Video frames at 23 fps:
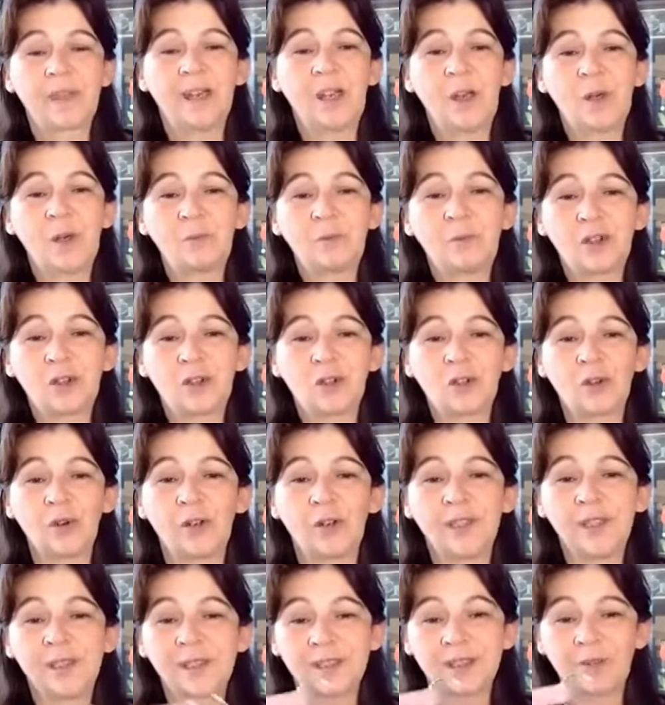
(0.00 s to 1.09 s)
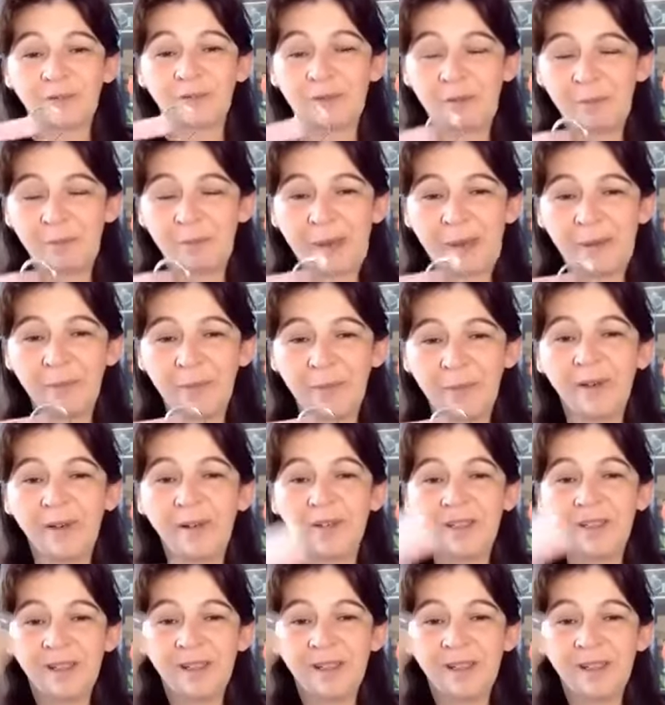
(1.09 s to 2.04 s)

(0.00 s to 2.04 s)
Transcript: I hope you enjoyed it. So remember,